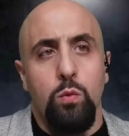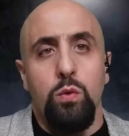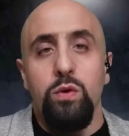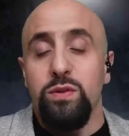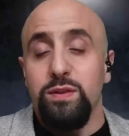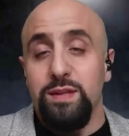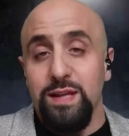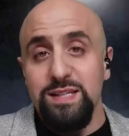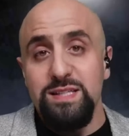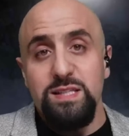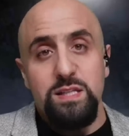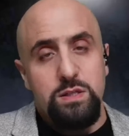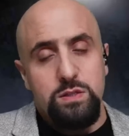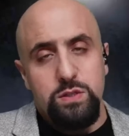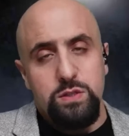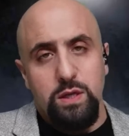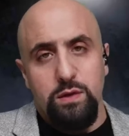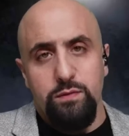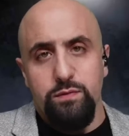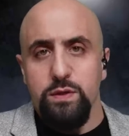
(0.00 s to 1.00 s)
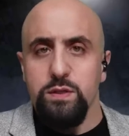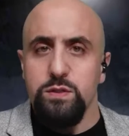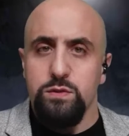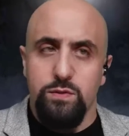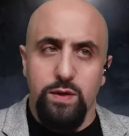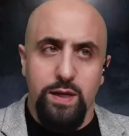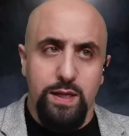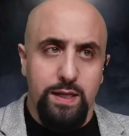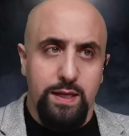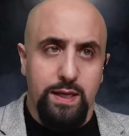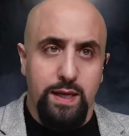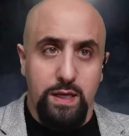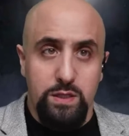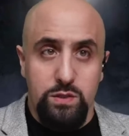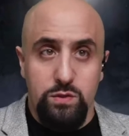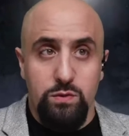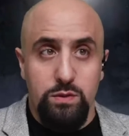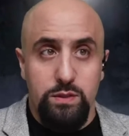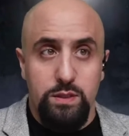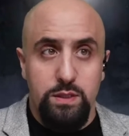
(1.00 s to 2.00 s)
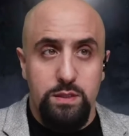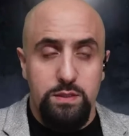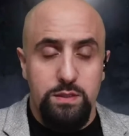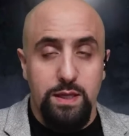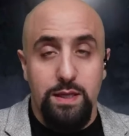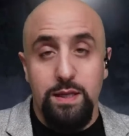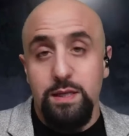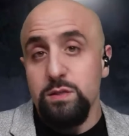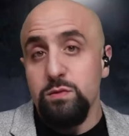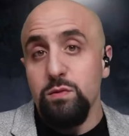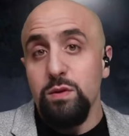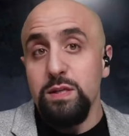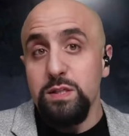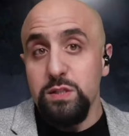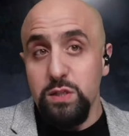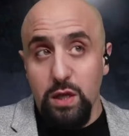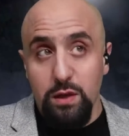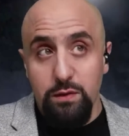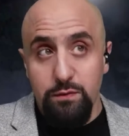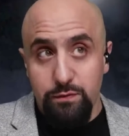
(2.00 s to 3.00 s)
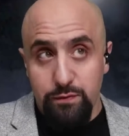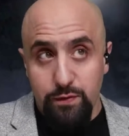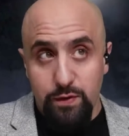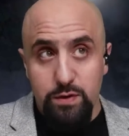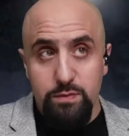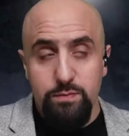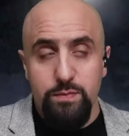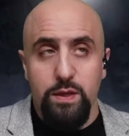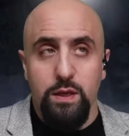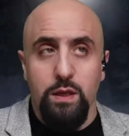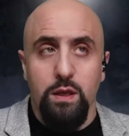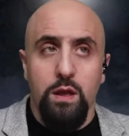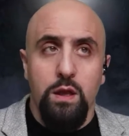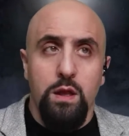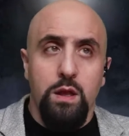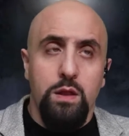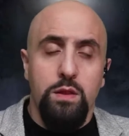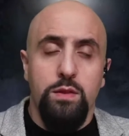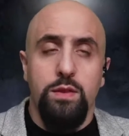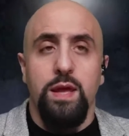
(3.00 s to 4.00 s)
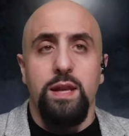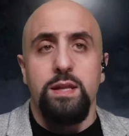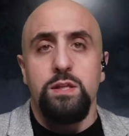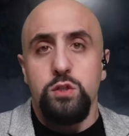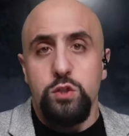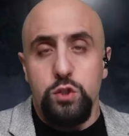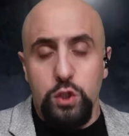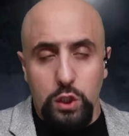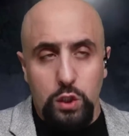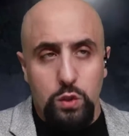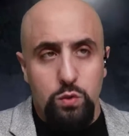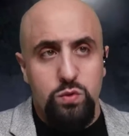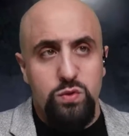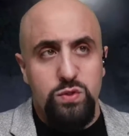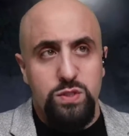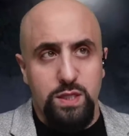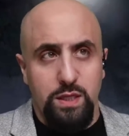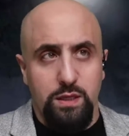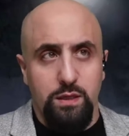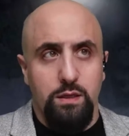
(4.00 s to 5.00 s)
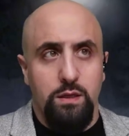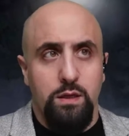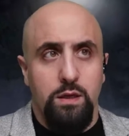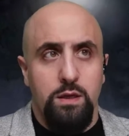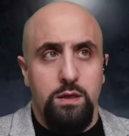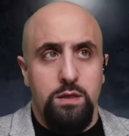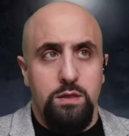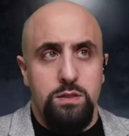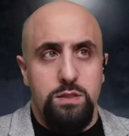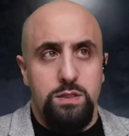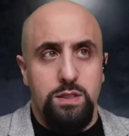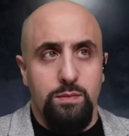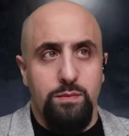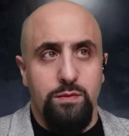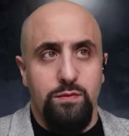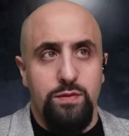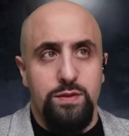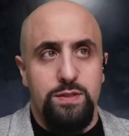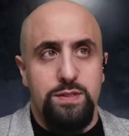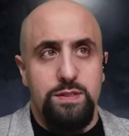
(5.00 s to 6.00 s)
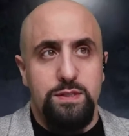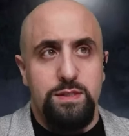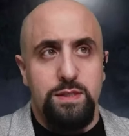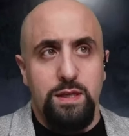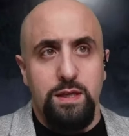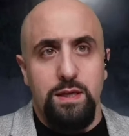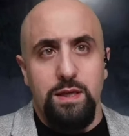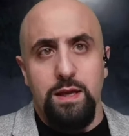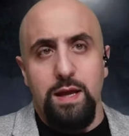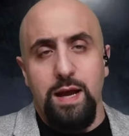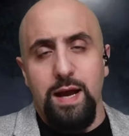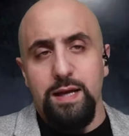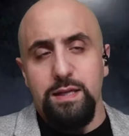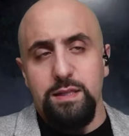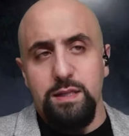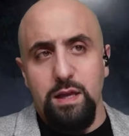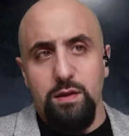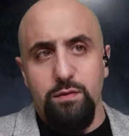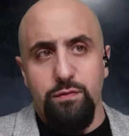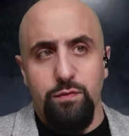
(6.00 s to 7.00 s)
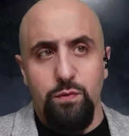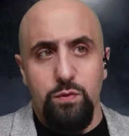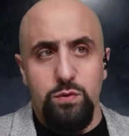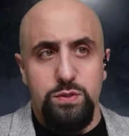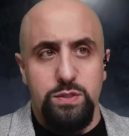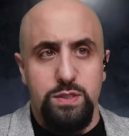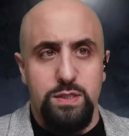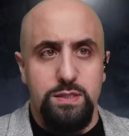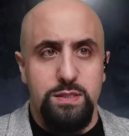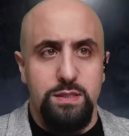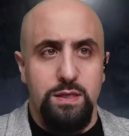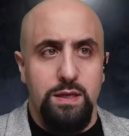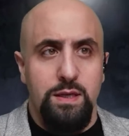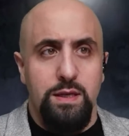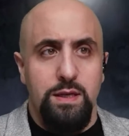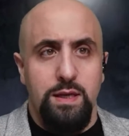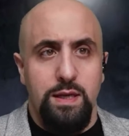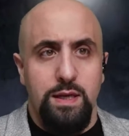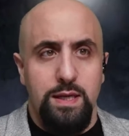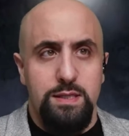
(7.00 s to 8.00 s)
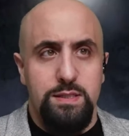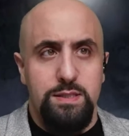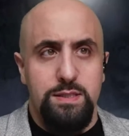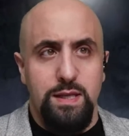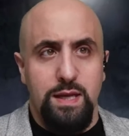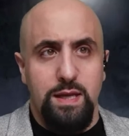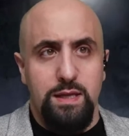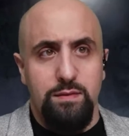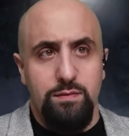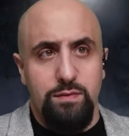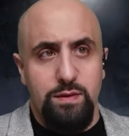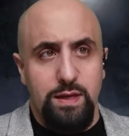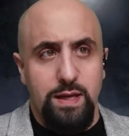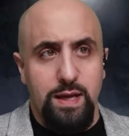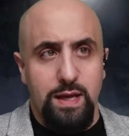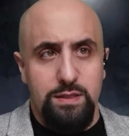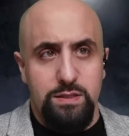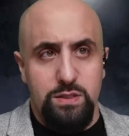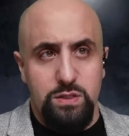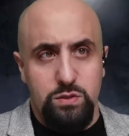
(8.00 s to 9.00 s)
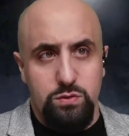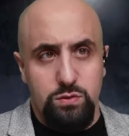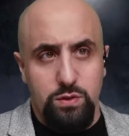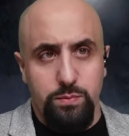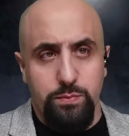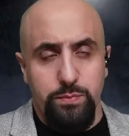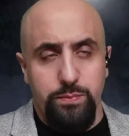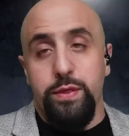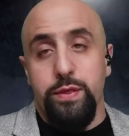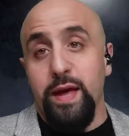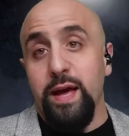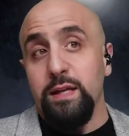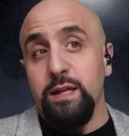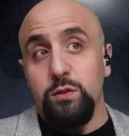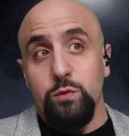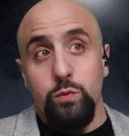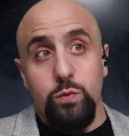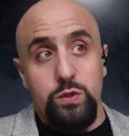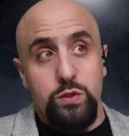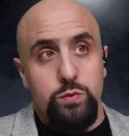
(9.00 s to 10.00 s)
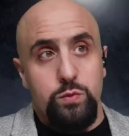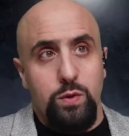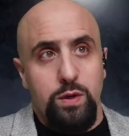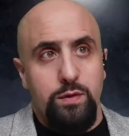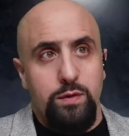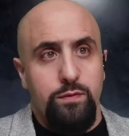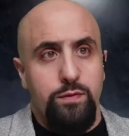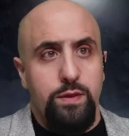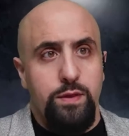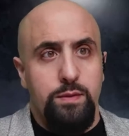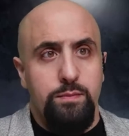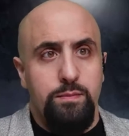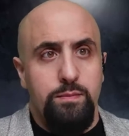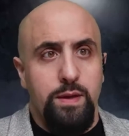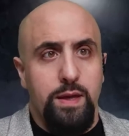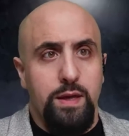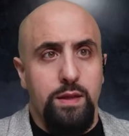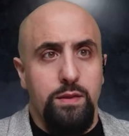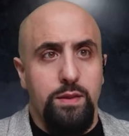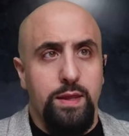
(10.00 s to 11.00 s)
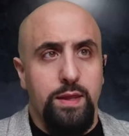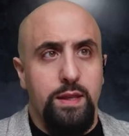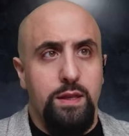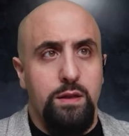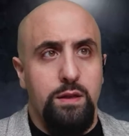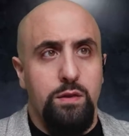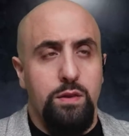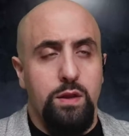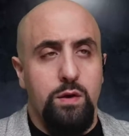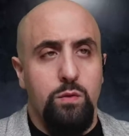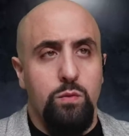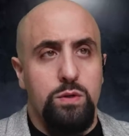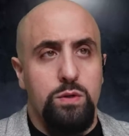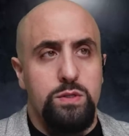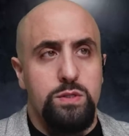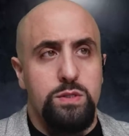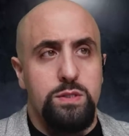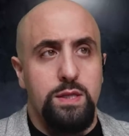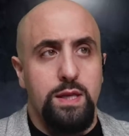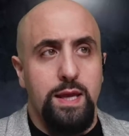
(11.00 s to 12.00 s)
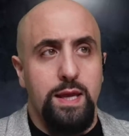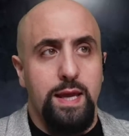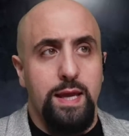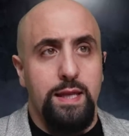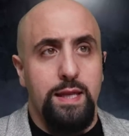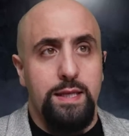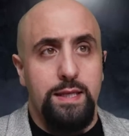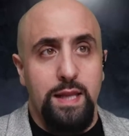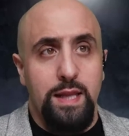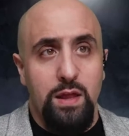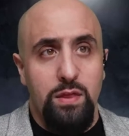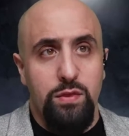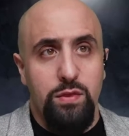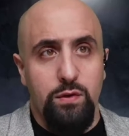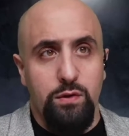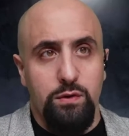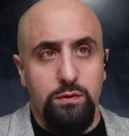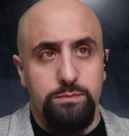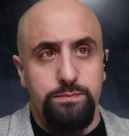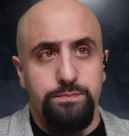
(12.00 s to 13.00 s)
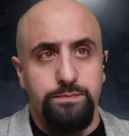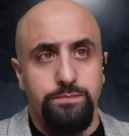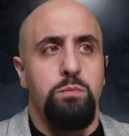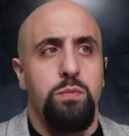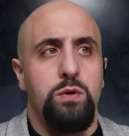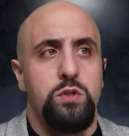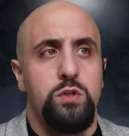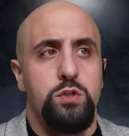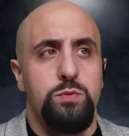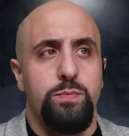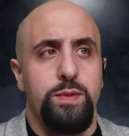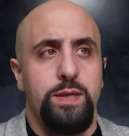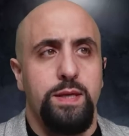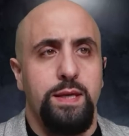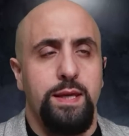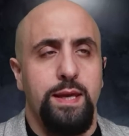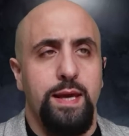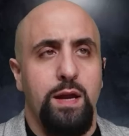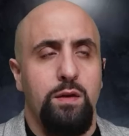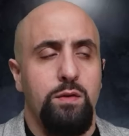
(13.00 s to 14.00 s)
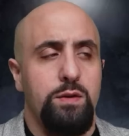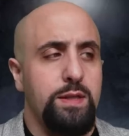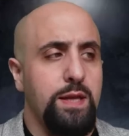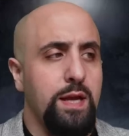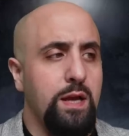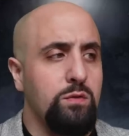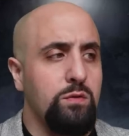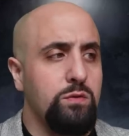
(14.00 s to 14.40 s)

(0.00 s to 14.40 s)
with dozens of Israeli casualties. And Israel is confirming that it's losing some of its IDF forces inside of the Gaza Strip. That was one of them. And then there was another ambush being carried